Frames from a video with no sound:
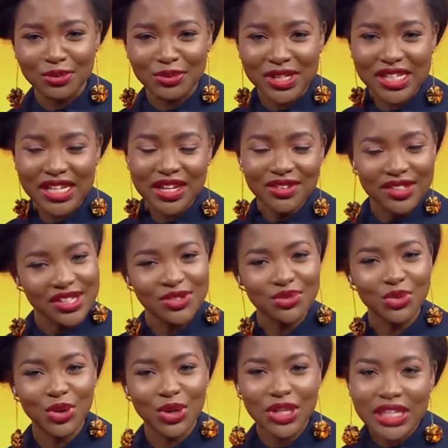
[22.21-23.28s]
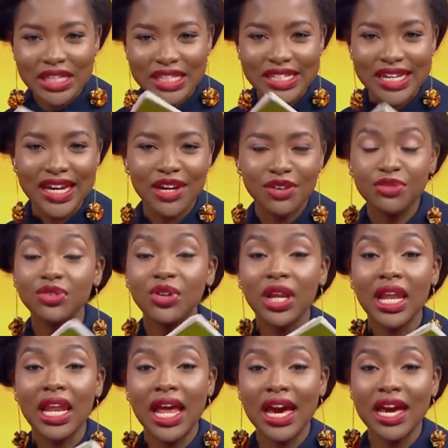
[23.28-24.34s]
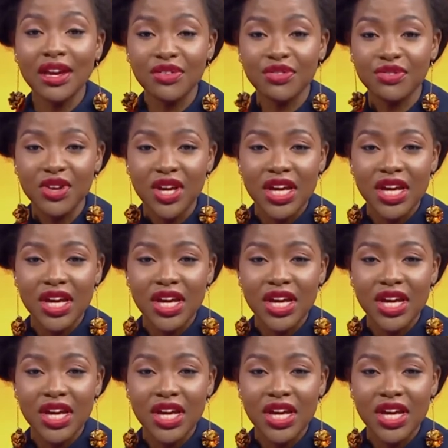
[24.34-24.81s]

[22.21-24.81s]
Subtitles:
Maze, just for the day, for life.